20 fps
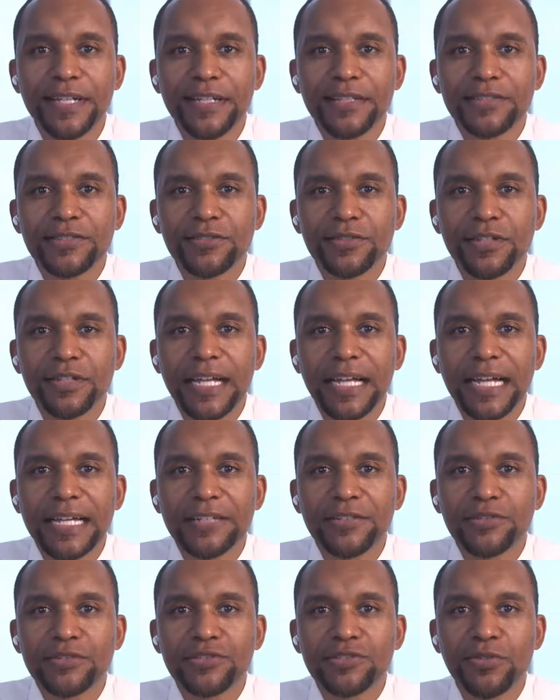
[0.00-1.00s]
So
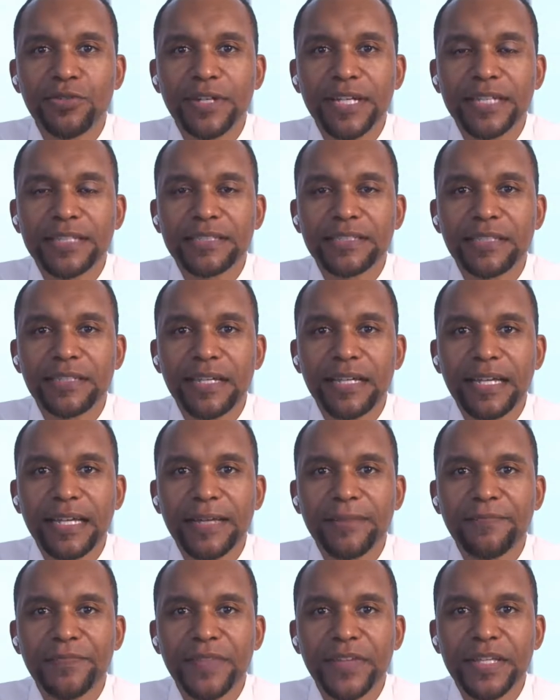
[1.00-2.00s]
glad you're joining us
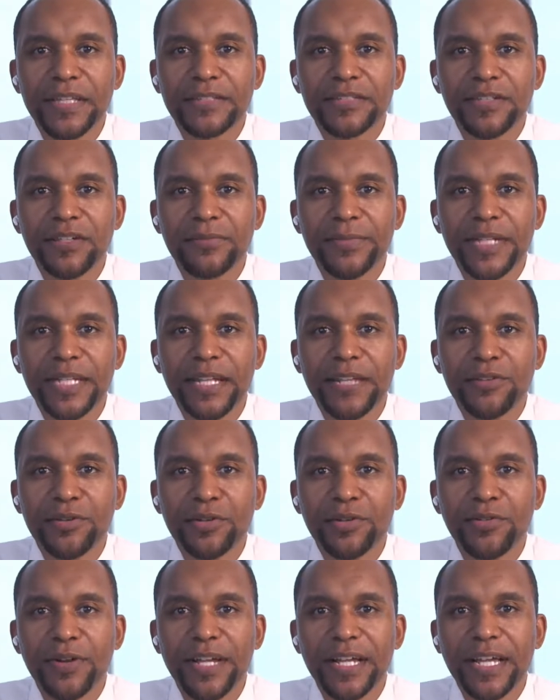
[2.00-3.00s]
today. It's going to be
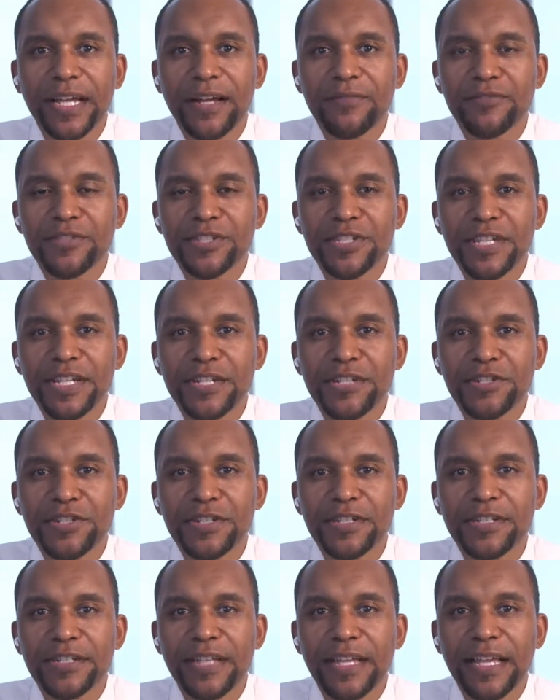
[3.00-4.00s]
another great
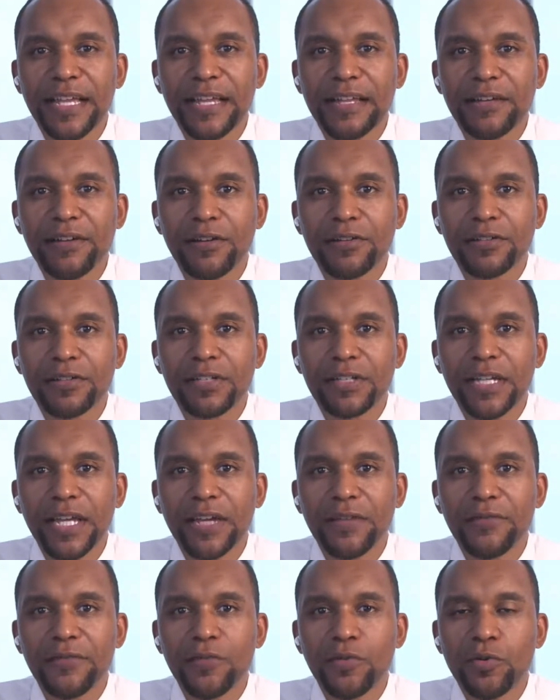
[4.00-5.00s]
conversation and are
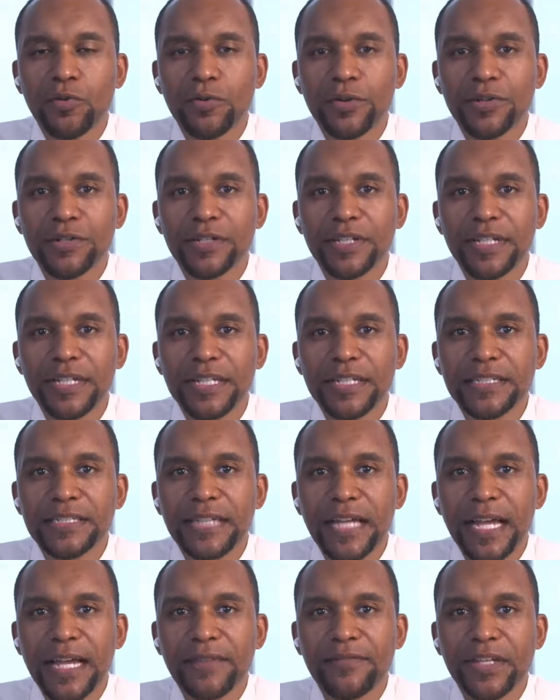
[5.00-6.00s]
looking forward
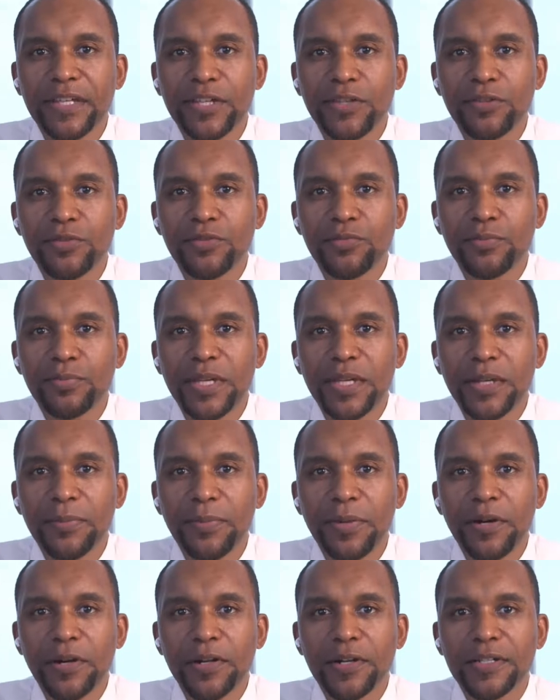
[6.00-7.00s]
to having you be a
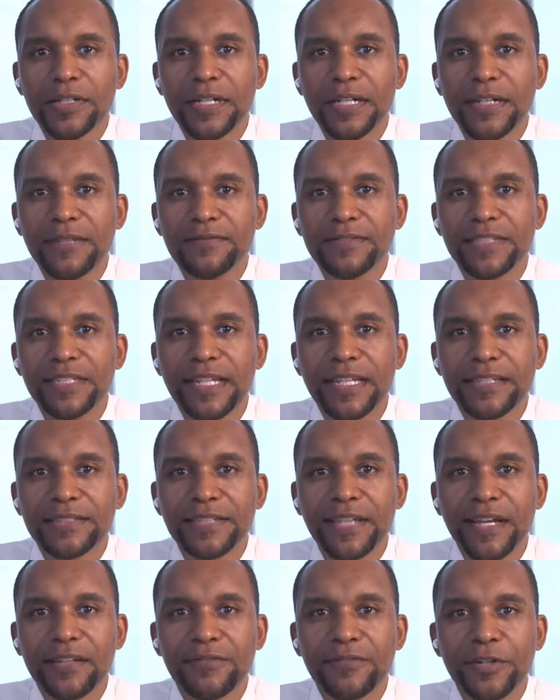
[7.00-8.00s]
part of
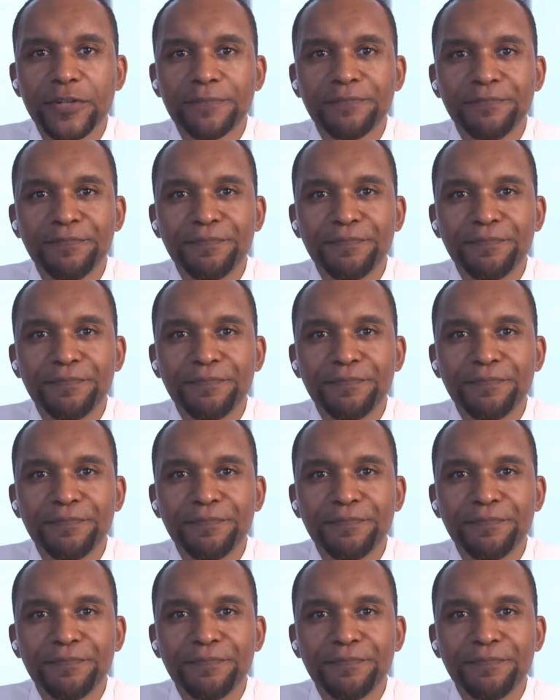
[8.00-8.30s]
today's convo.